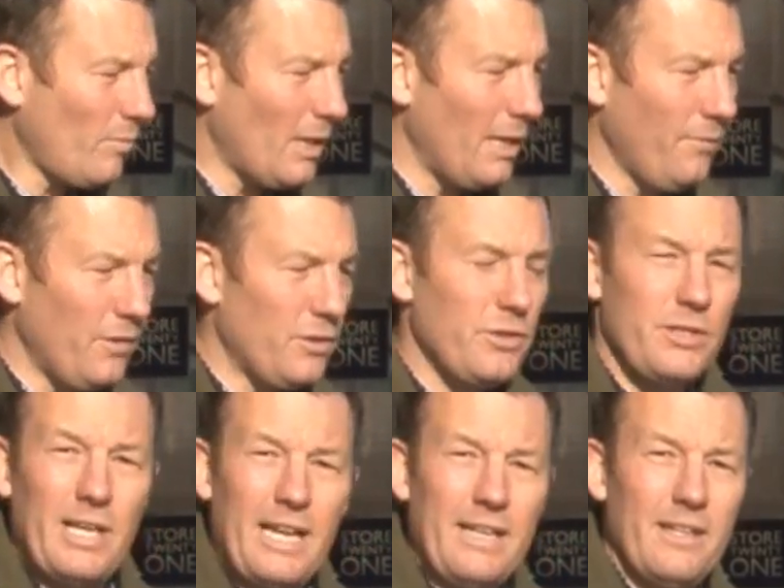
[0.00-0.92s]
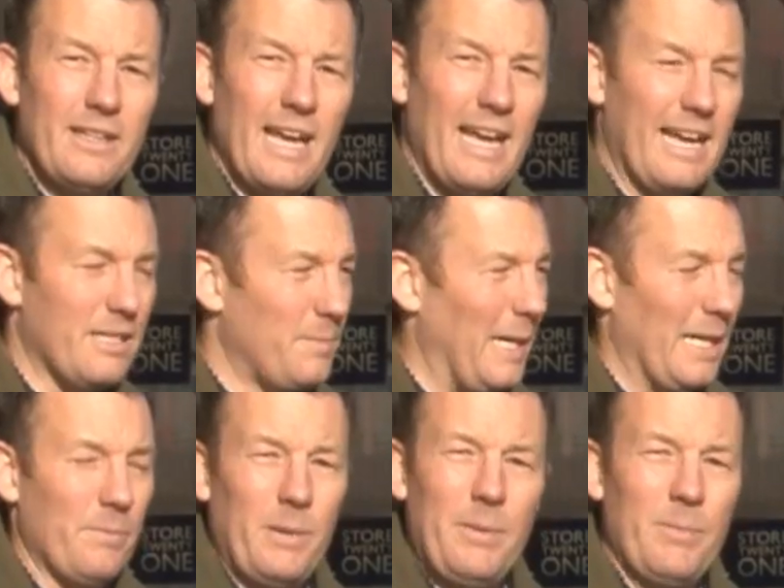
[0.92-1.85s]
If you're just standing there
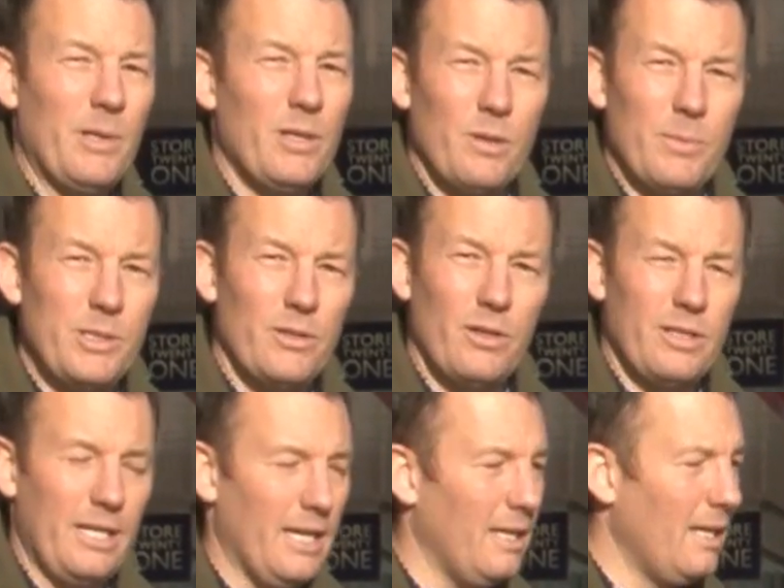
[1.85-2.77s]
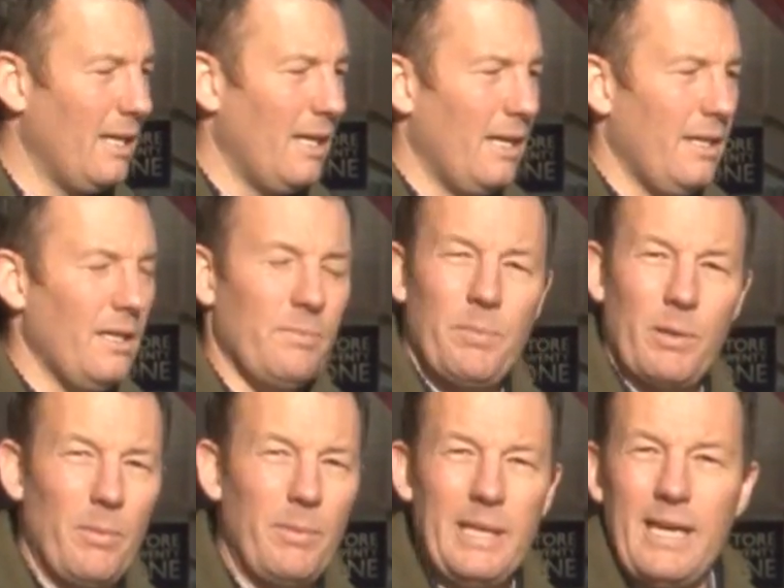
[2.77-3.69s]
expecting people to come and talk to you, you'll
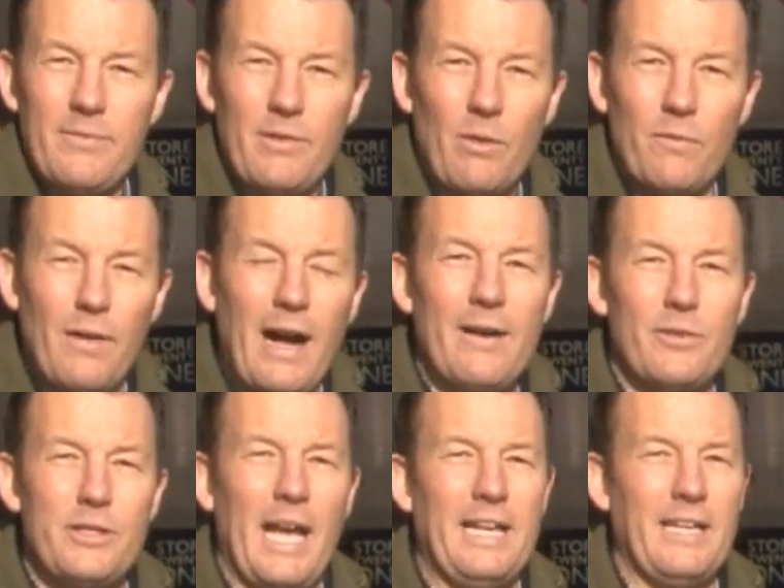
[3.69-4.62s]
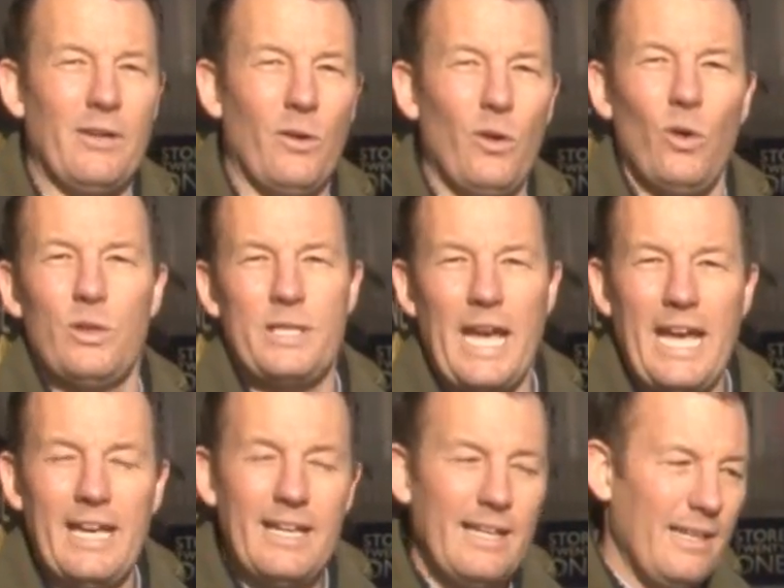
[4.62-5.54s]
probably give out 5 or 10 in a whole
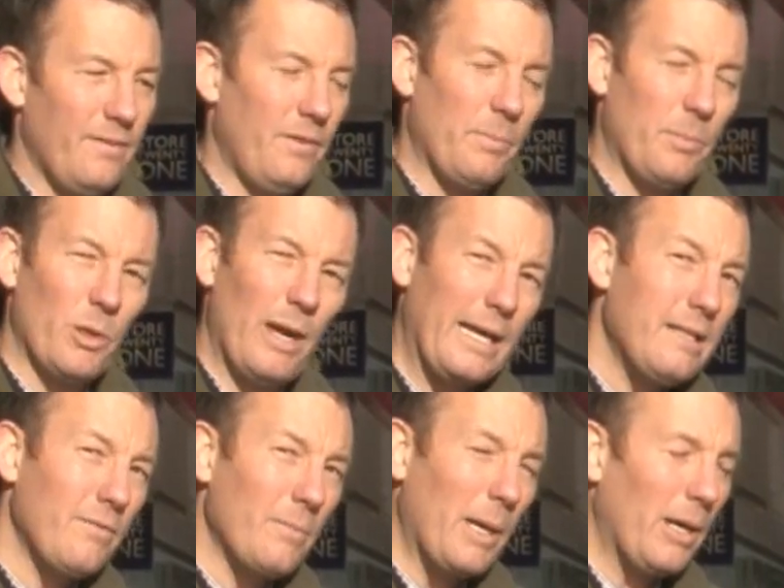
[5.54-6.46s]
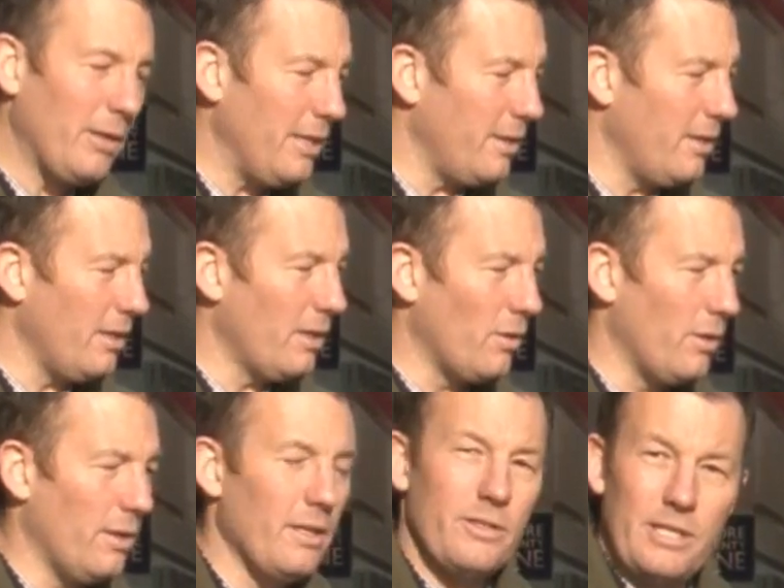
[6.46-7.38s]
day. If you're proactive about it and you're
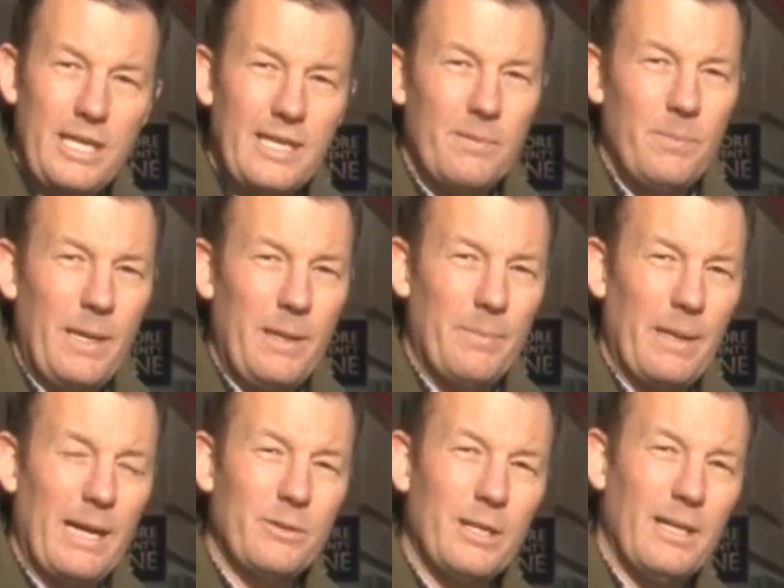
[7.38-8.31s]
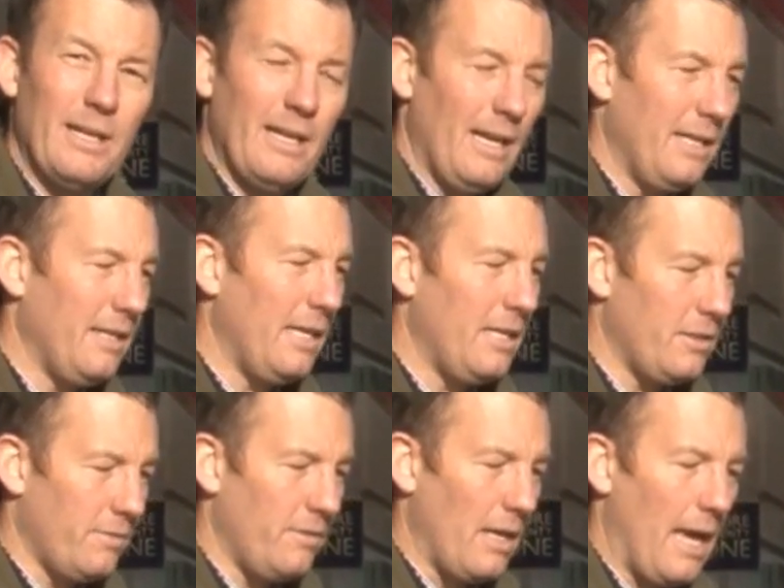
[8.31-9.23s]
going seeking people out in
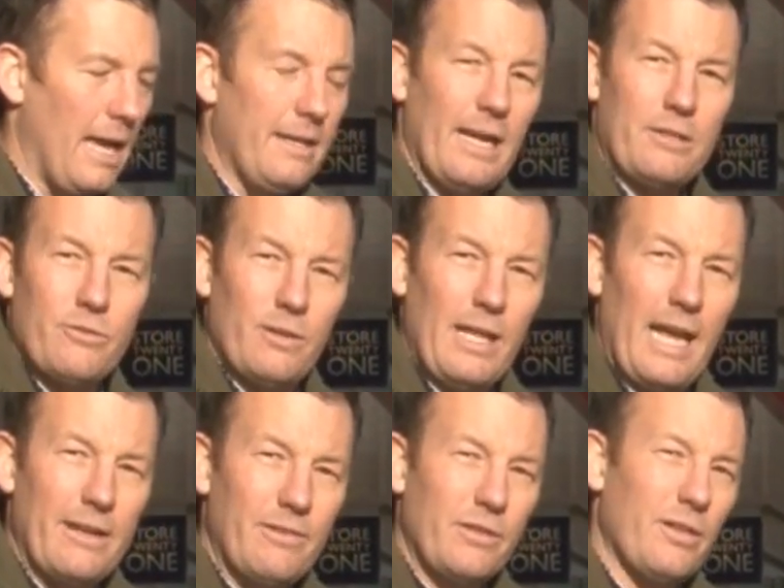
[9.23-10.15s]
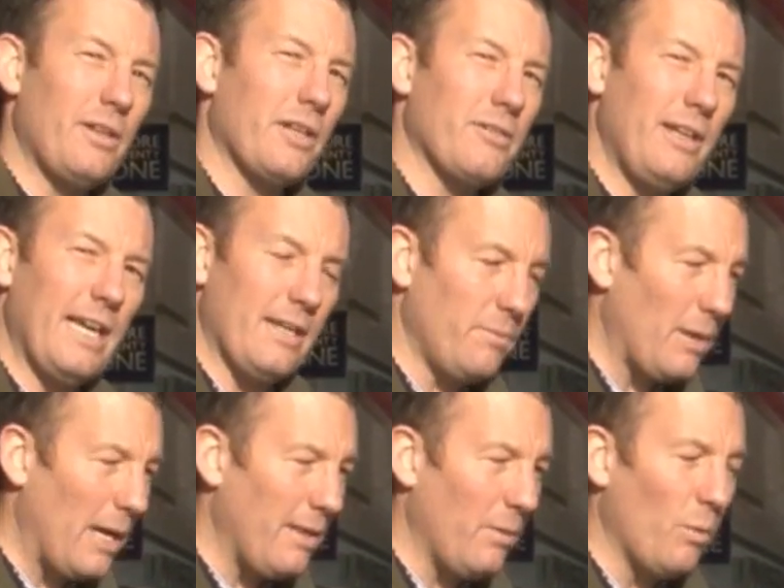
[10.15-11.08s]
these natural areas that are created where they're